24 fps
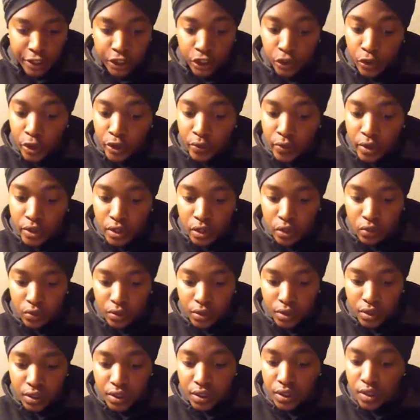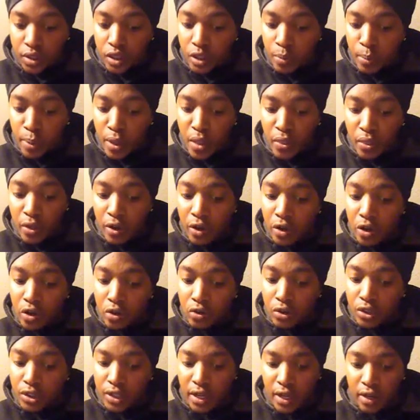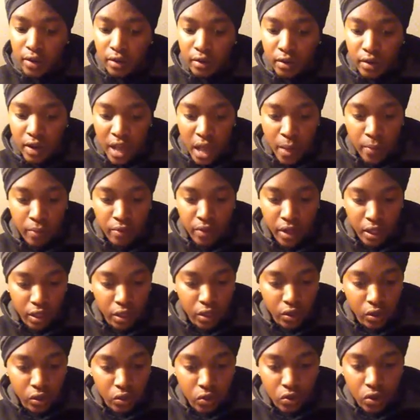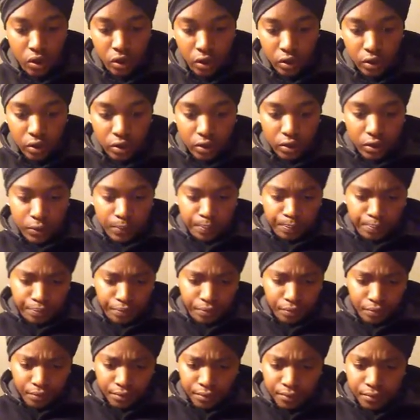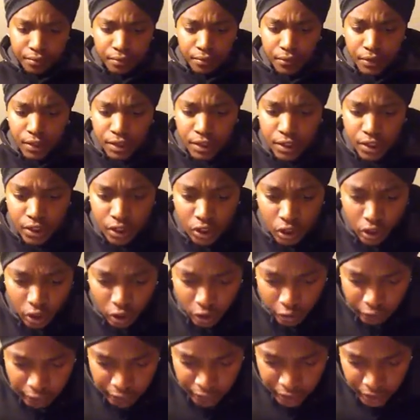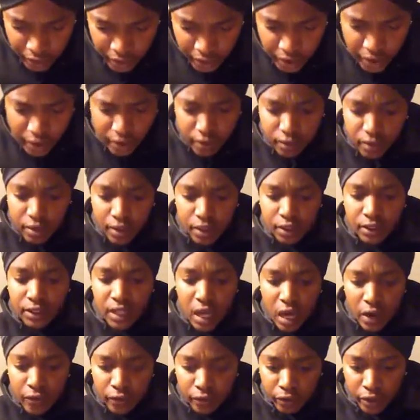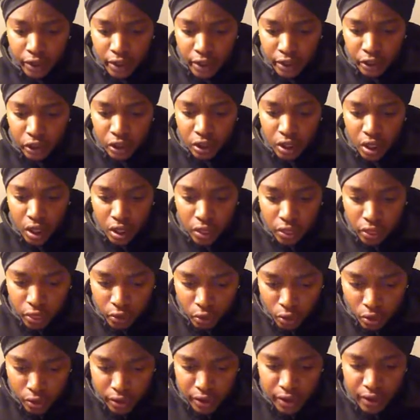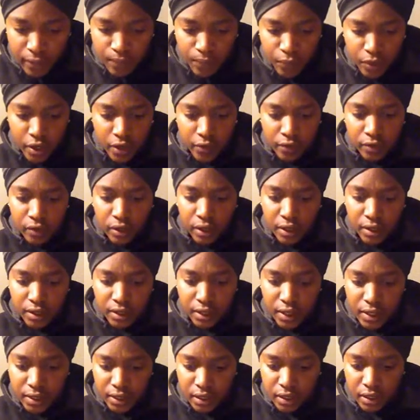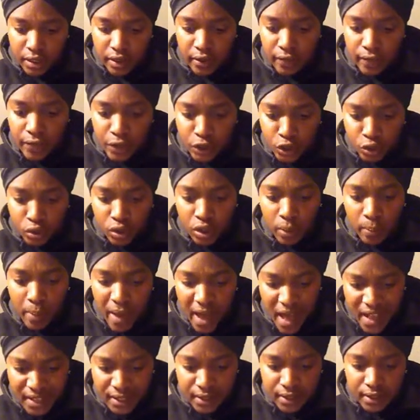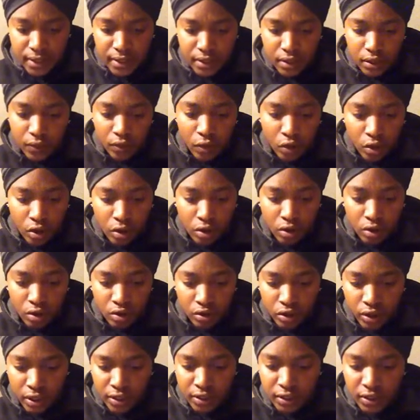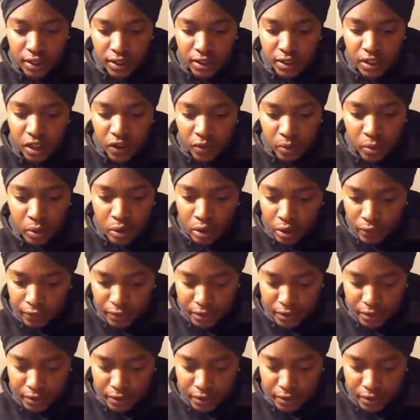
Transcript: uh, a joint resolution to suspend the gold standard and abrogate the gold clause, dissolved the sovereign authority of the United States and the official capacities of all United States